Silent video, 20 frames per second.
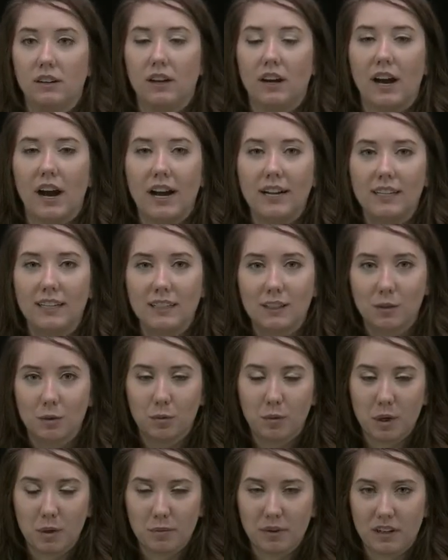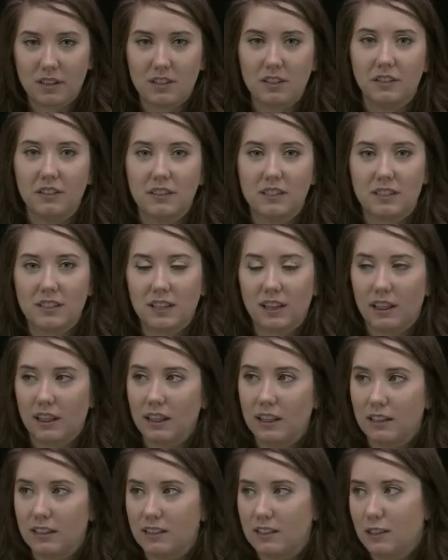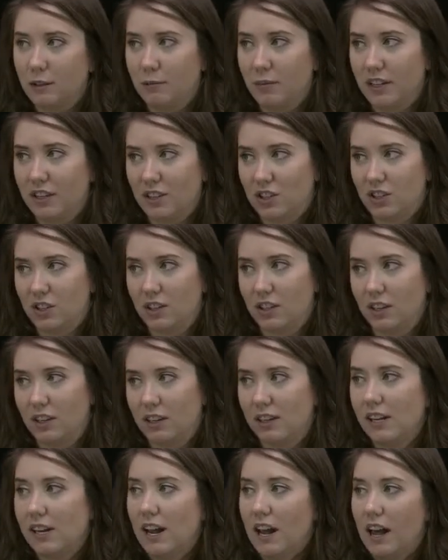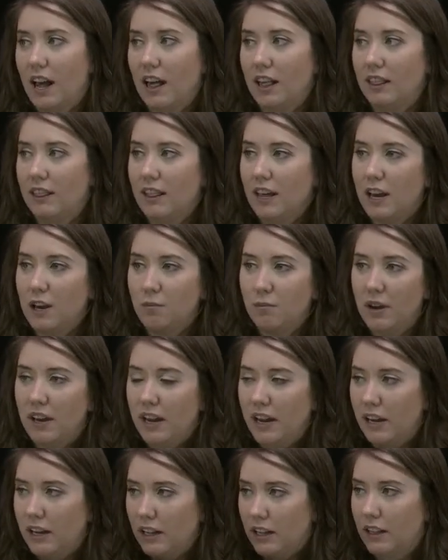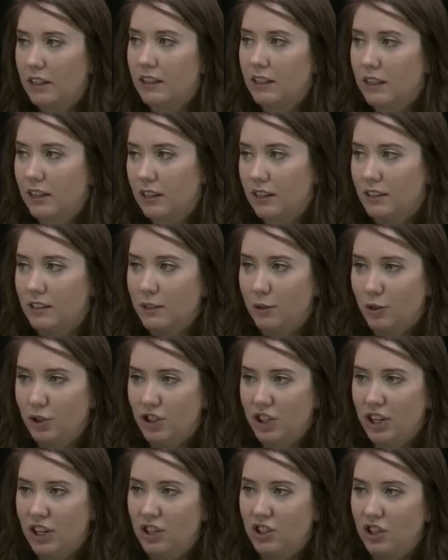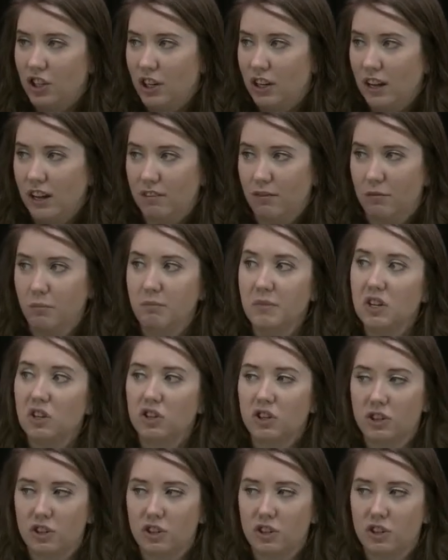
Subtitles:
I did this with one of my students this semester, and they made the association of milk